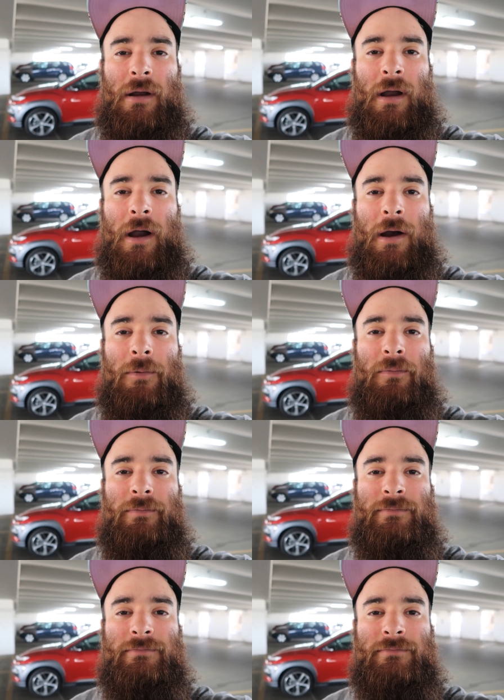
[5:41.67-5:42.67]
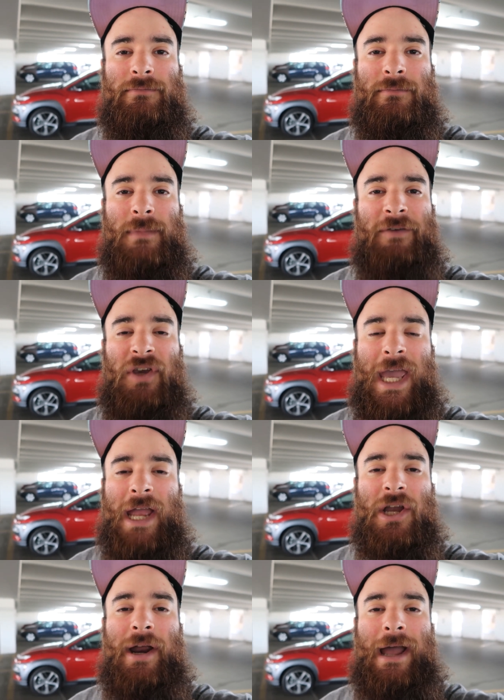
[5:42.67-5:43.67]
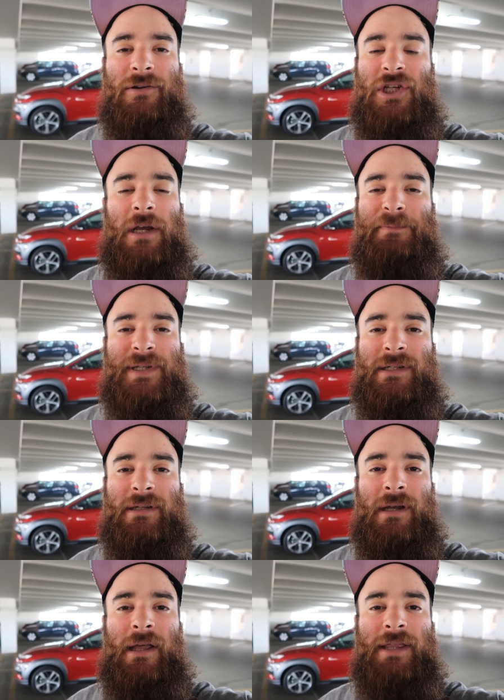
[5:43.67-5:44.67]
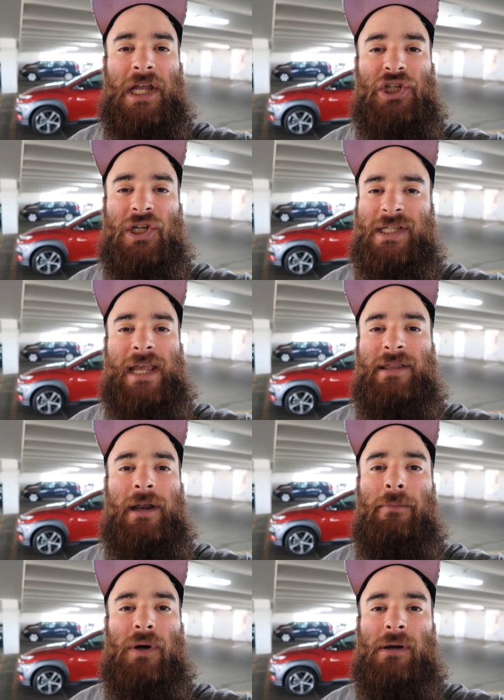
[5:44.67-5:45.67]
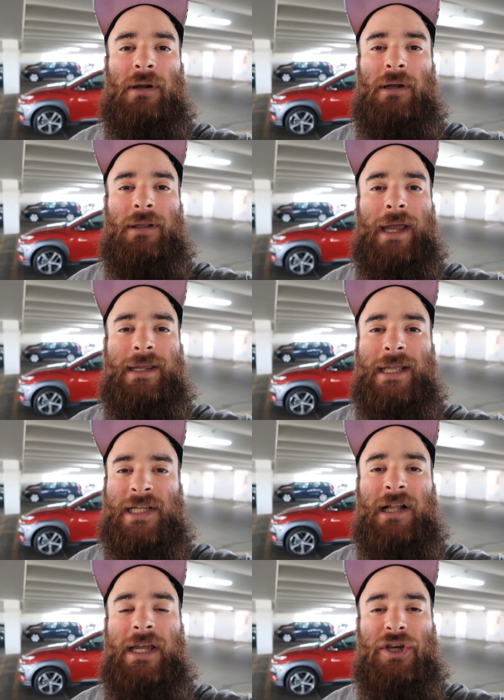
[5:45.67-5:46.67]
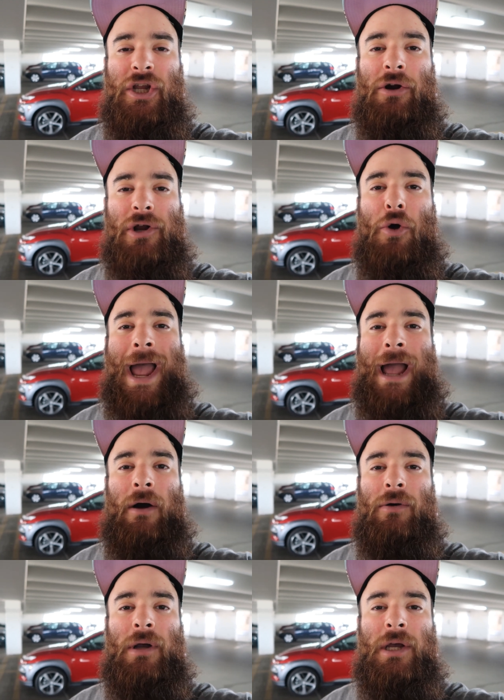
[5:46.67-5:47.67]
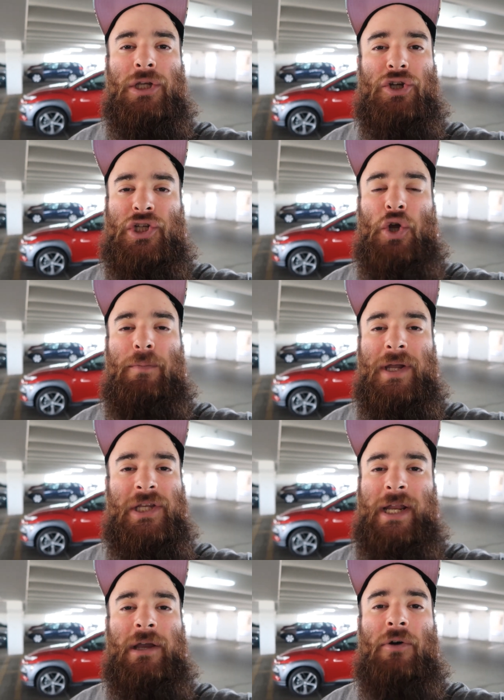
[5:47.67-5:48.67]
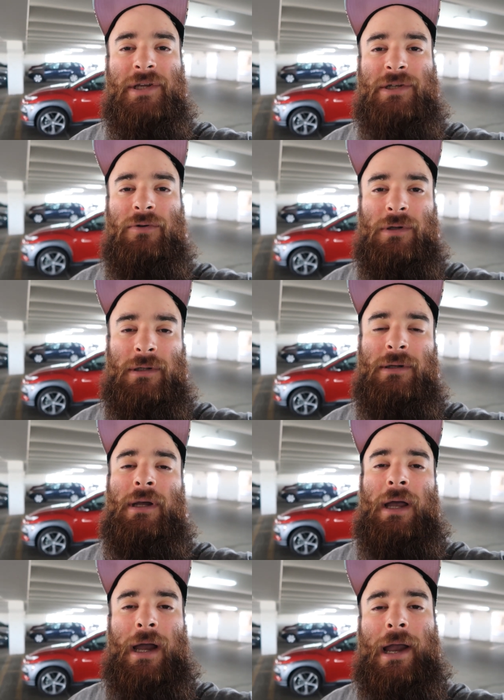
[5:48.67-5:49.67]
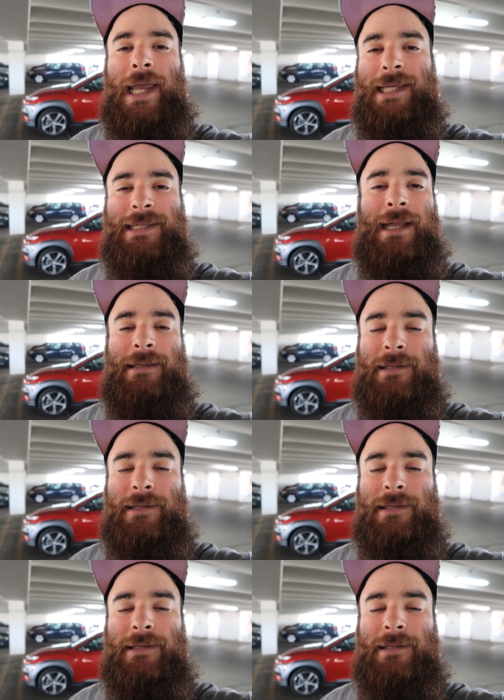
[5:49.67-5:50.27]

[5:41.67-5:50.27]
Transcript: um, if you can't cut out chips, then just say the number. Like, it's clear you don't know how. You're stupid. You didn't go to school. All right, he said